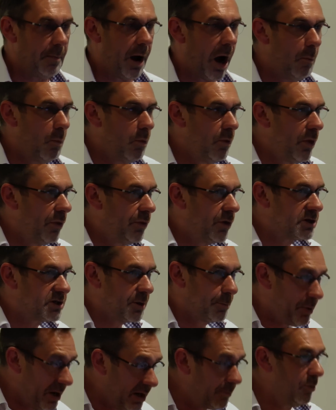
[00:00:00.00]
There's
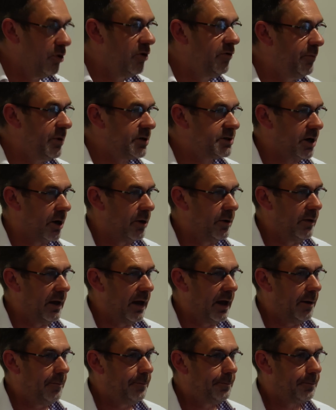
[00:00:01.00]
a big movement out
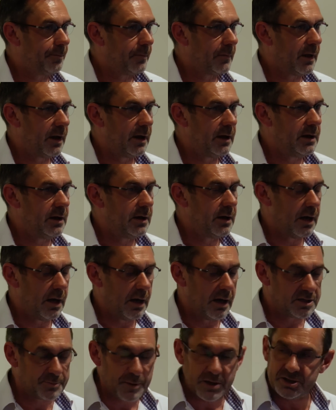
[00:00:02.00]
there,
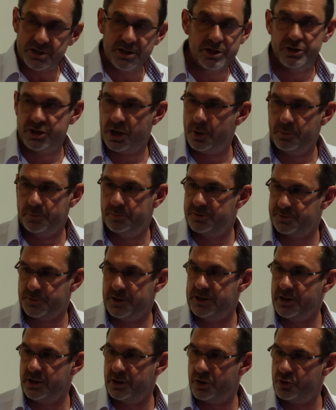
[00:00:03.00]
especially in
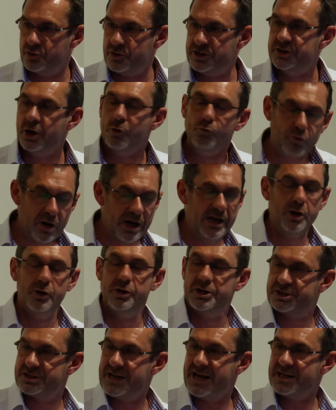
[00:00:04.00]
German-speaking countries, that really
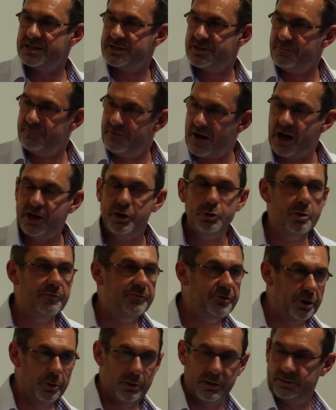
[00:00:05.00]
understands the value
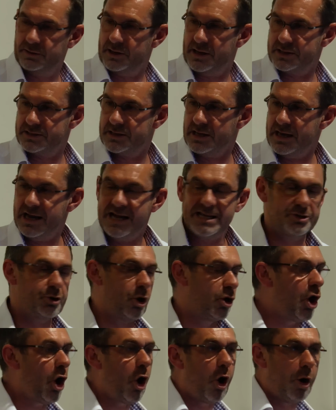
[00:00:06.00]
of doing this. It's
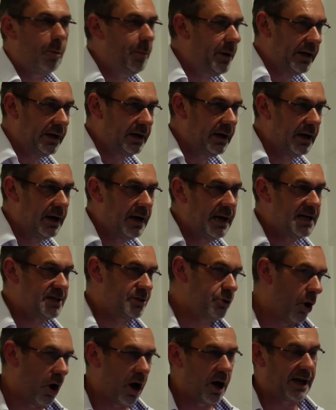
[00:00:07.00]
not a hobby.
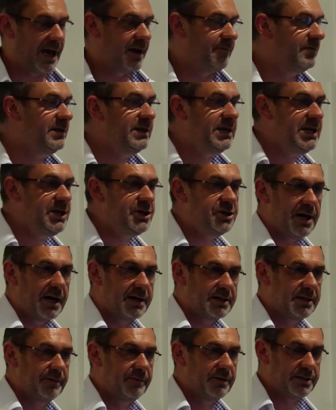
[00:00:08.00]
It's not a kind of niche
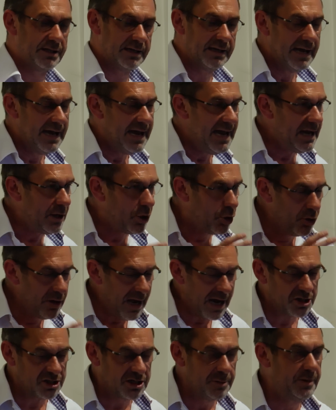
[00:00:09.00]
activity. It could
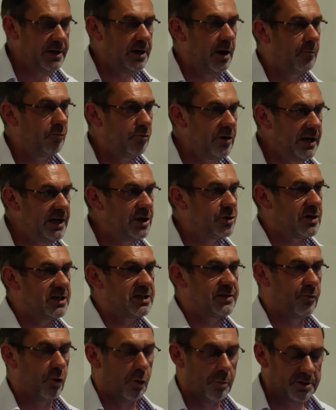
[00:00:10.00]
actually be a really
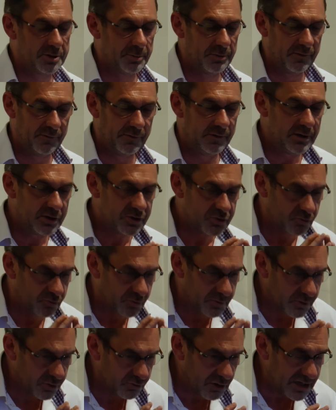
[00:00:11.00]

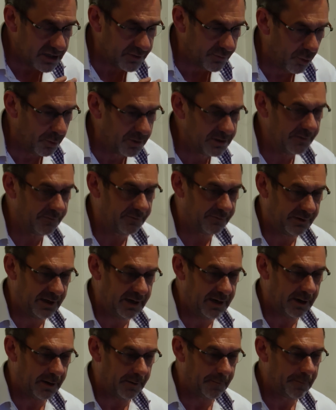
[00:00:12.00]
transformative
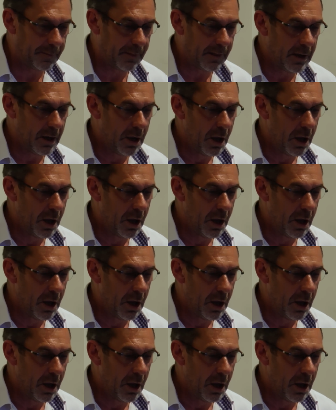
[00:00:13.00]
thing.